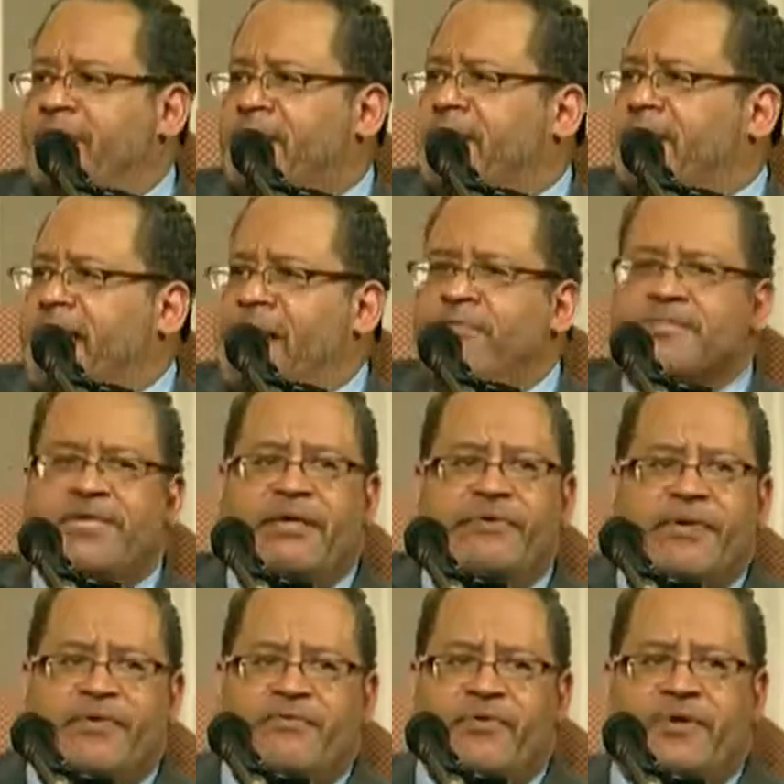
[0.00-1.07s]
Look, I was
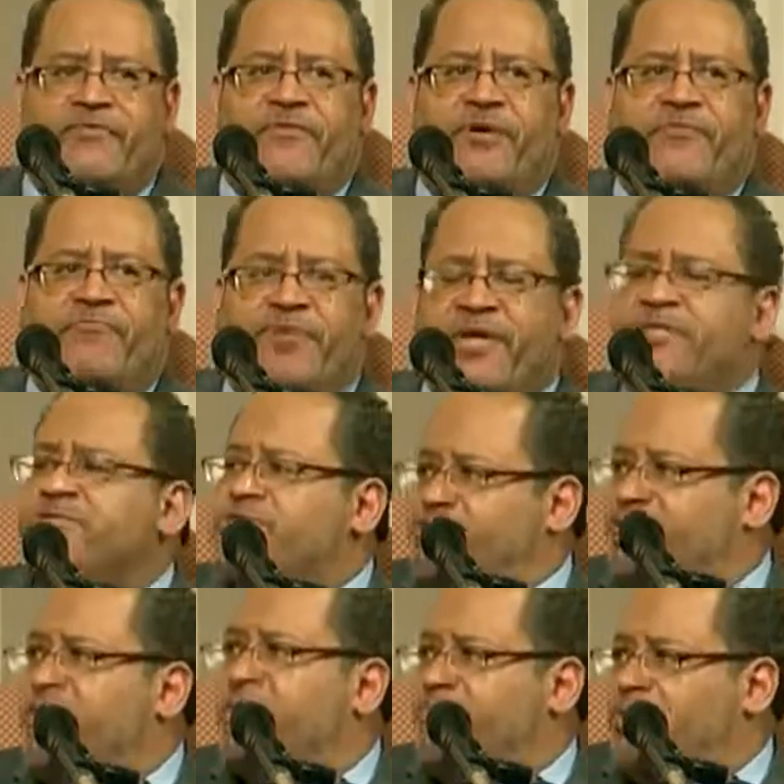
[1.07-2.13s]
in front of Ben's
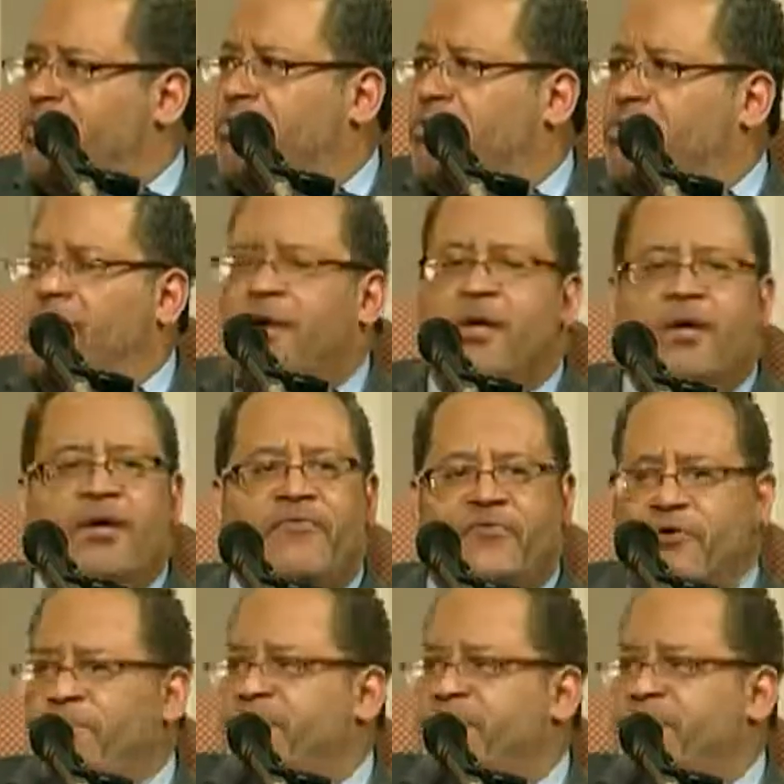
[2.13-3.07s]
Chili Bowl a few